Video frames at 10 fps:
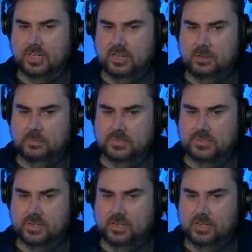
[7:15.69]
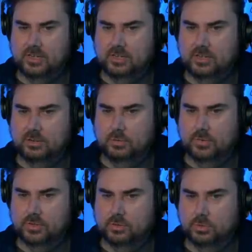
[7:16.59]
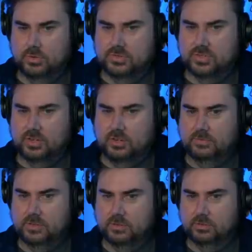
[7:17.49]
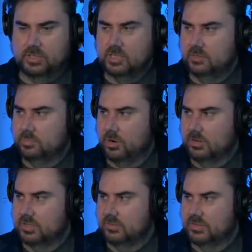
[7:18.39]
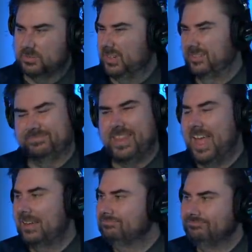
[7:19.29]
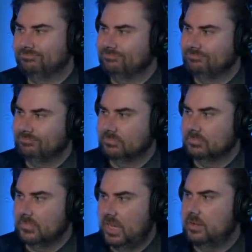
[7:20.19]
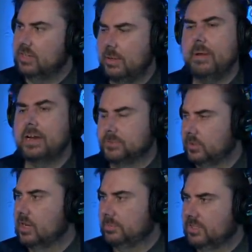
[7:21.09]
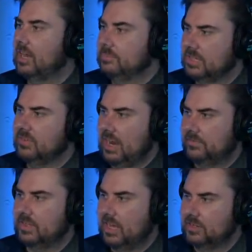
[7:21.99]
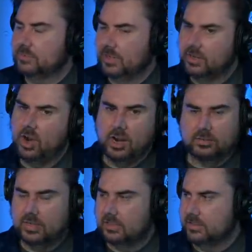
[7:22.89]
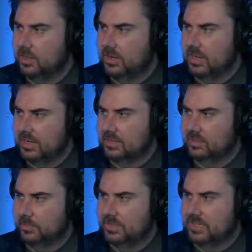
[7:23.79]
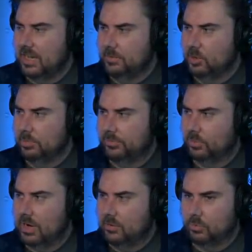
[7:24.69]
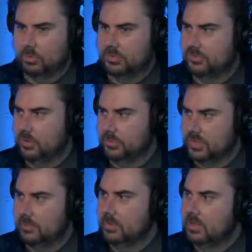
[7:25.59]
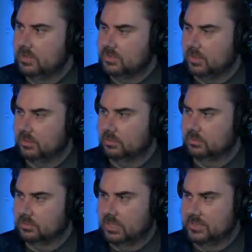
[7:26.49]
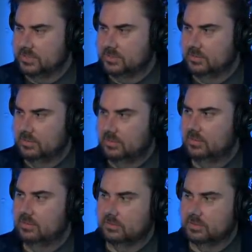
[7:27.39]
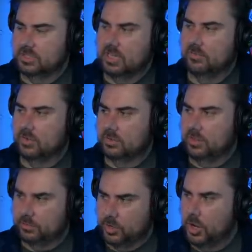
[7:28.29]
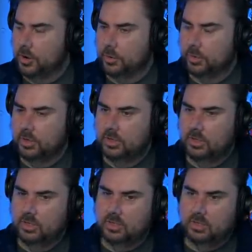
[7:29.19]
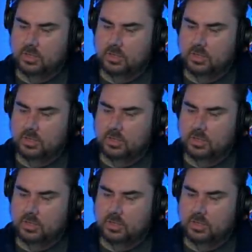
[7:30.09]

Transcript: times over the course of the early parts. And just went like, nah. And came back to it a couple times even after that. And just went like, all right, well, you know, I got a little bit of time here before Outer Worlds shows up. So let's give it another go. I